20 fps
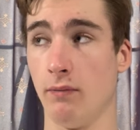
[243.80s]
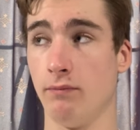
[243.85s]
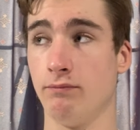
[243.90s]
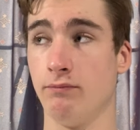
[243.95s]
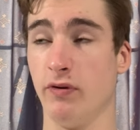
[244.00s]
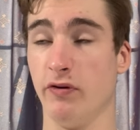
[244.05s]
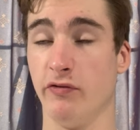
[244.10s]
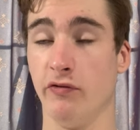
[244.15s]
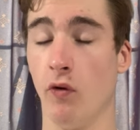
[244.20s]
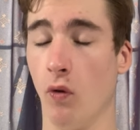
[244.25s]

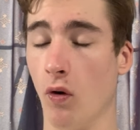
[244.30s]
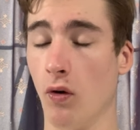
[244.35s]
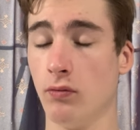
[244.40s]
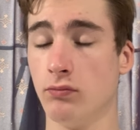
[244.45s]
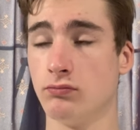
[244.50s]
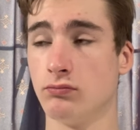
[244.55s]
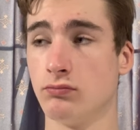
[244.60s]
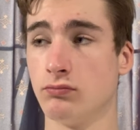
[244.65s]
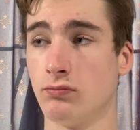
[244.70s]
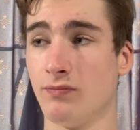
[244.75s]
before,
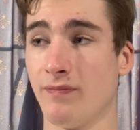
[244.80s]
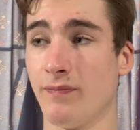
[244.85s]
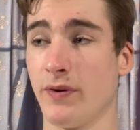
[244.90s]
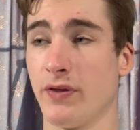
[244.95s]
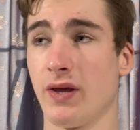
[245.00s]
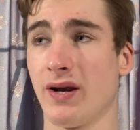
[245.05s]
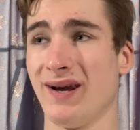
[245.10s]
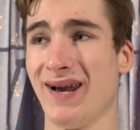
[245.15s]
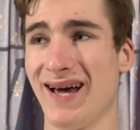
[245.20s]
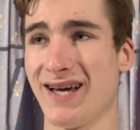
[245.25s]
but
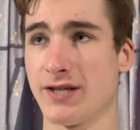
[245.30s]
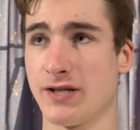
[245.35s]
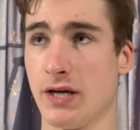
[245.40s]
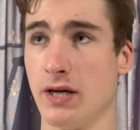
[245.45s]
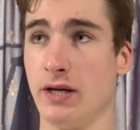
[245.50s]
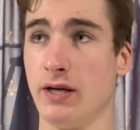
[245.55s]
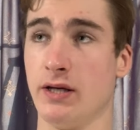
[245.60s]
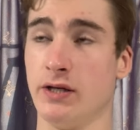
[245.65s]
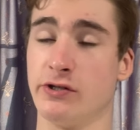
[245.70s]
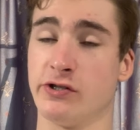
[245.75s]
the
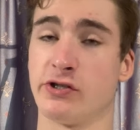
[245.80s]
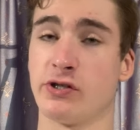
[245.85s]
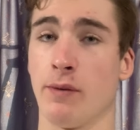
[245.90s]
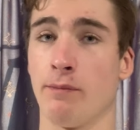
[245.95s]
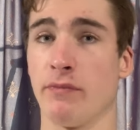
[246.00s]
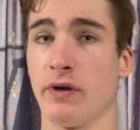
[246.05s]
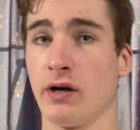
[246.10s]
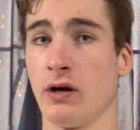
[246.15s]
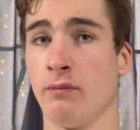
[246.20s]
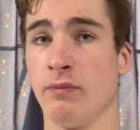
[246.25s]
latter is
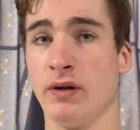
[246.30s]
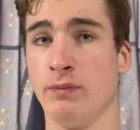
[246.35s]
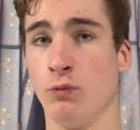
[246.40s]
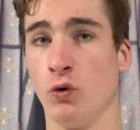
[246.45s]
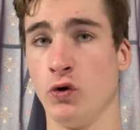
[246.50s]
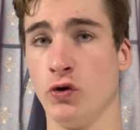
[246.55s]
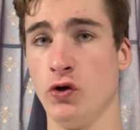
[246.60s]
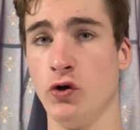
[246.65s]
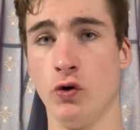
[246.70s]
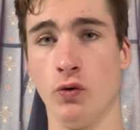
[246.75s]
something a bit
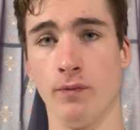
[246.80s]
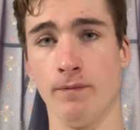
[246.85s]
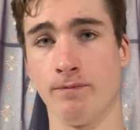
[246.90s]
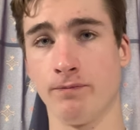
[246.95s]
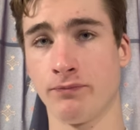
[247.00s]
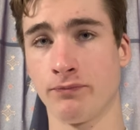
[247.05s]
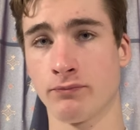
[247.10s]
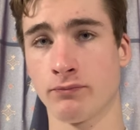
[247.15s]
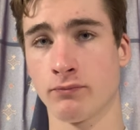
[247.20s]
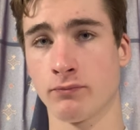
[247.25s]
more new.
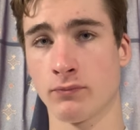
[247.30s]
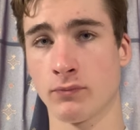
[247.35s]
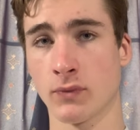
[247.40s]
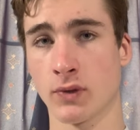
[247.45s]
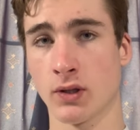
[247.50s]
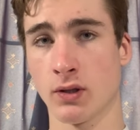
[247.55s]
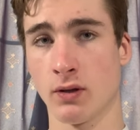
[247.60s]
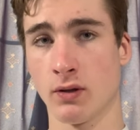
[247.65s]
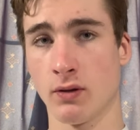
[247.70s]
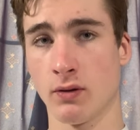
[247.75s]

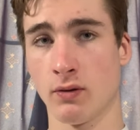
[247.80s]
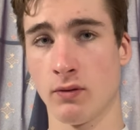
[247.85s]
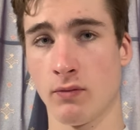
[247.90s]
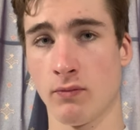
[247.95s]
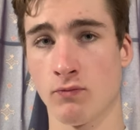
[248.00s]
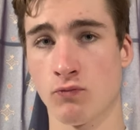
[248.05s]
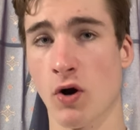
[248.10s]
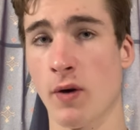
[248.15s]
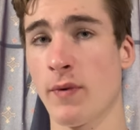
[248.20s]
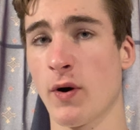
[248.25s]

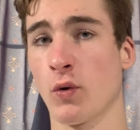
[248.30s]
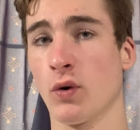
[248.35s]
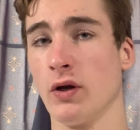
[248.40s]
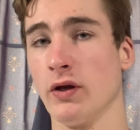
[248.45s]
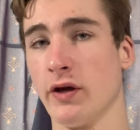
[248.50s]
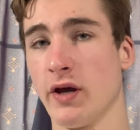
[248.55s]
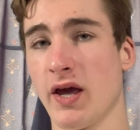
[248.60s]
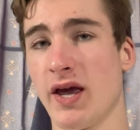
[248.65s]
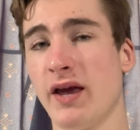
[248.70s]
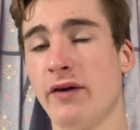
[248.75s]

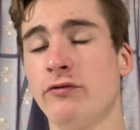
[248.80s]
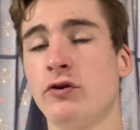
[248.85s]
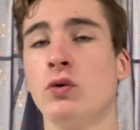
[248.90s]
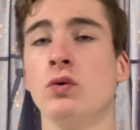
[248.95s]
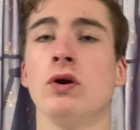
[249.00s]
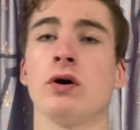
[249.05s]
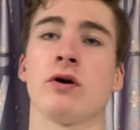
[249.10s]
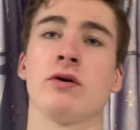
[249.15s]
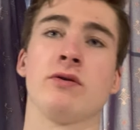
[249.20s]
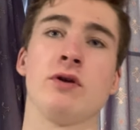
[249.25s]
Primarily, if you
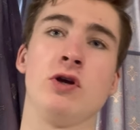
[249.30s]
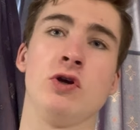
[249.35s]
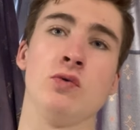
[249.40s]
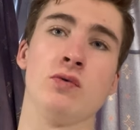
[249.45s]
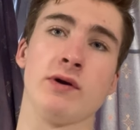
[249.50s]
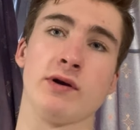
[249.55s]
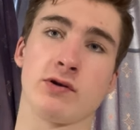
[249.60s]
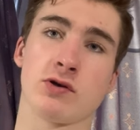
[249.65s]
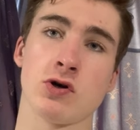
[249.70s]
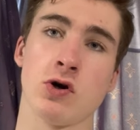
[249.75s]
look at the
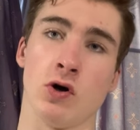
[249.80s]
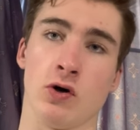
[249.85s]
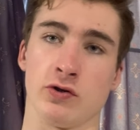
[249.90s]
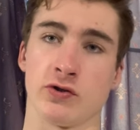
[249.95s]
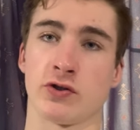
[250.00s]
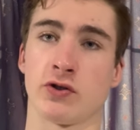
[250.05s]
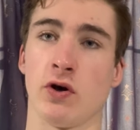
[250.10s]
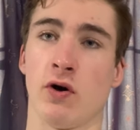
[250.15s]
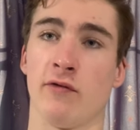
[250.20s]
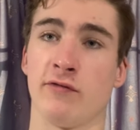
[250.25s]
unit
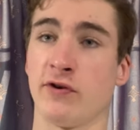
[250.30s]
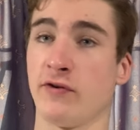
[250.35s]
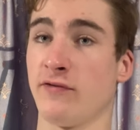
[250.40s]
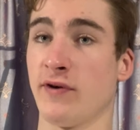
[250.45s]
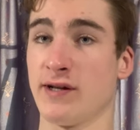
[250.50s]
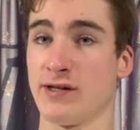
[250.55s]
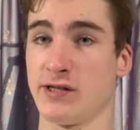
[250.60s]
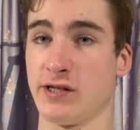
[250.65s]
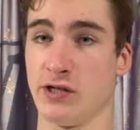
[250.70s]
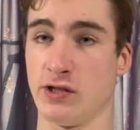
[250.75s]
cost of
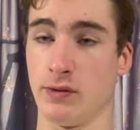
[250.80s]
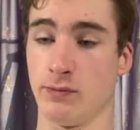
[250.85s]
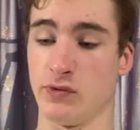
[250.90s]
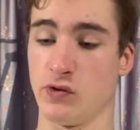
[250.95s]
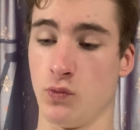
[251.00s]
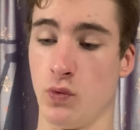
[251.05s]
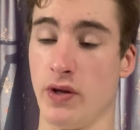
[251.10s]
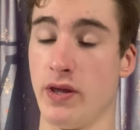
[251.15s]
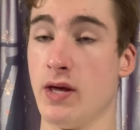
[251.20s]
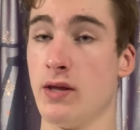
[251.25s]
defence
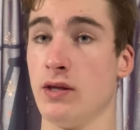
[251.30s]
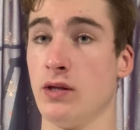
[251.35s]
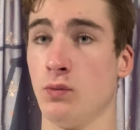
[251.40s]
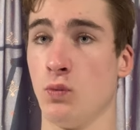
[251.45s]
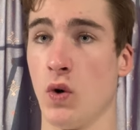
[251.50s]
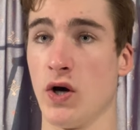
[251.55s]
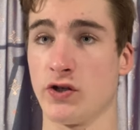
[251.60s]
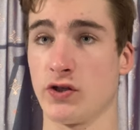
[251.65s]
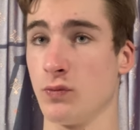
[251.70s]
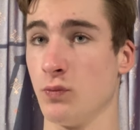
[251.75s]
systems within the
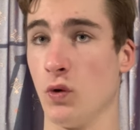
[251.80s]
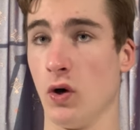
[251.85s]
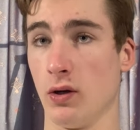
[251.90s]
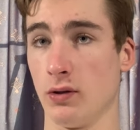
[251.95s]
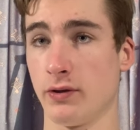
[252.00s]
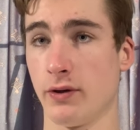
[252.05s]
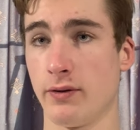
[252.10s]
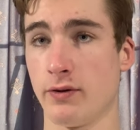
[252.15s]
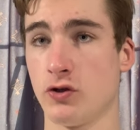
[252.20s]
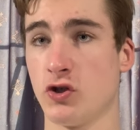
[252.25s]
Western
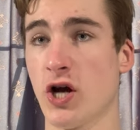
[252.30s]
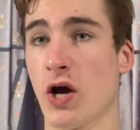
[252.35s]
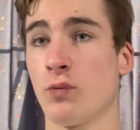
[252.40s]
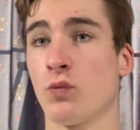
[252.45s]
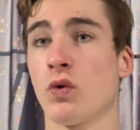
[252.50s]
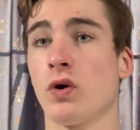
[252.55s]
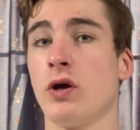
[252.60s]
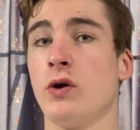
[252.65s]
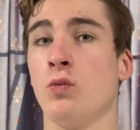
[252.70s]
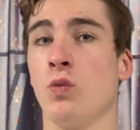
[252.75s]
world,
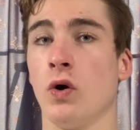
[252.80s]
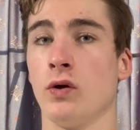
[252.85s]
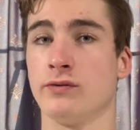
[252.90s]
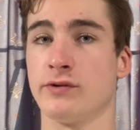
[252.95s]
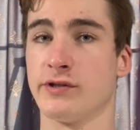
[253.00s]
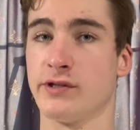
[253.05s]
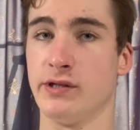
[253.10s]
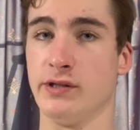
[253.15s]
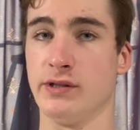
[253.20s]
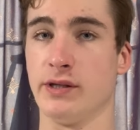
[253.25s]
generally one
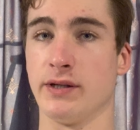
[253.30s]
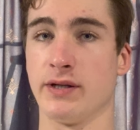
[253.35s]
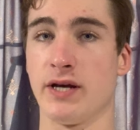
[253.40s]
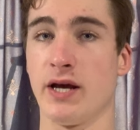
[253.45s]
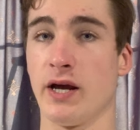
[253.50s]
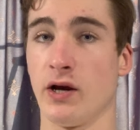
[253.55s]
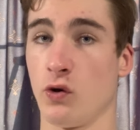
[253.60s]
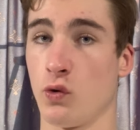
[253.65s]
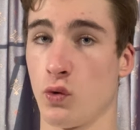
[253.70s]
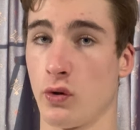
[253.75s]
sees it
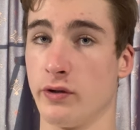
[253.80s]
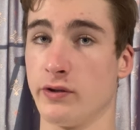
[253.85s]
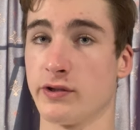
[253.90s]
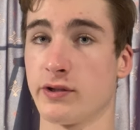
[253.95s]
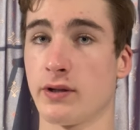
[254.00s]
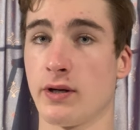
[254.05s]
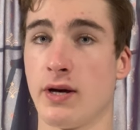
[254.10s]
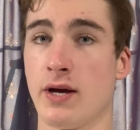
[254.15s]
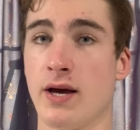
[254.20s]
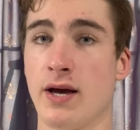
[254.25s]

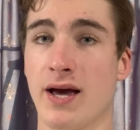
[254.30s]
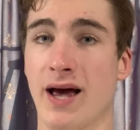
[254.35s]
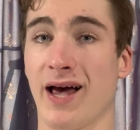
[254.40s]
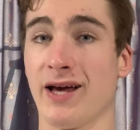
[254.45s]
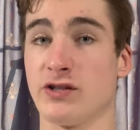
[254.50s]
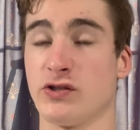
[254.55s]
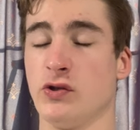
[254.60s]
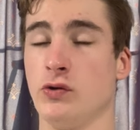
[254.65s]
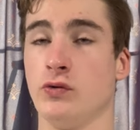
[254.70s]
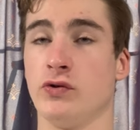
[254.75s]
increase
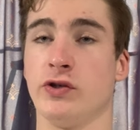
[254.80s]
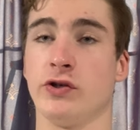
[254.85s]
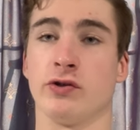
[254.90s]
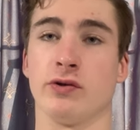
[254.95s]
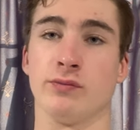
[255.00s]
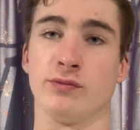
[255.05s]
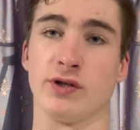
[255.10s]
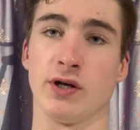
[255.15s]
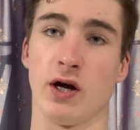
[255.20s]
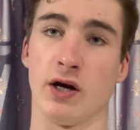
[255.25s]
as new
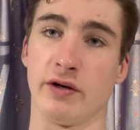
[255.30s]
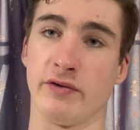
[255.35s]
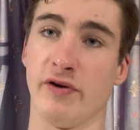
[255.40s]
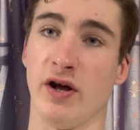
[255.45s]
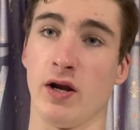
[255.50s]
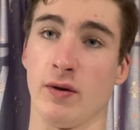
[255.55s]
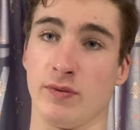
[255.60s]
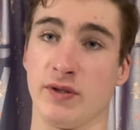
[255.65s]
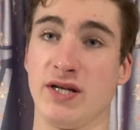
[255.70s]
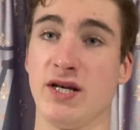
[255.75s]
systems are
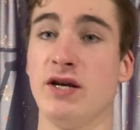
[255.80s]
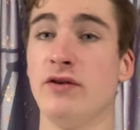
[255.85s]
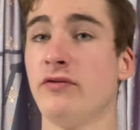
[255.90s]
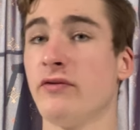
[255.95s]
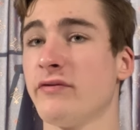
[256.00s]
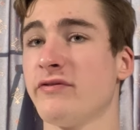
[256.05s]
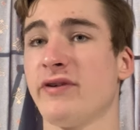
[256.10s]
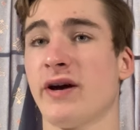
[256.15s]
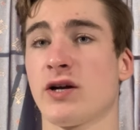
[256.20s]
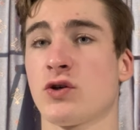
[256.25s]
developed.
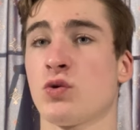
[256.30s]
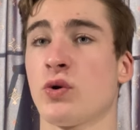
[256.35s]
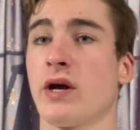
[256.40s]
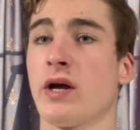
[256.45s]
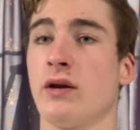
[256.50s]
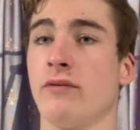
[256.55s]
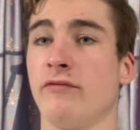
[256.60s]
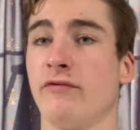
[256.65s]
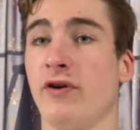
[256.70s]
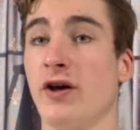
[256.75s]
Even factoring
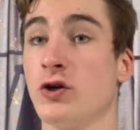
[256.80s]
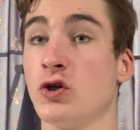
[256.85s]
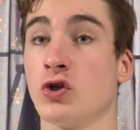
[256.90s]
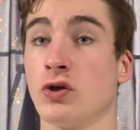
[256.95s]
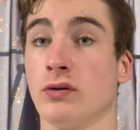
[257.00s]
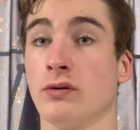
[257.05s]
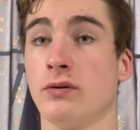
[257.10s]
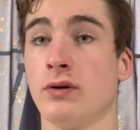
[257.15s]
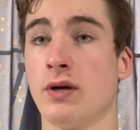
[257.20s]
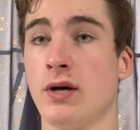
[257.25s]
in
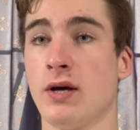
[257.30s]
inflation,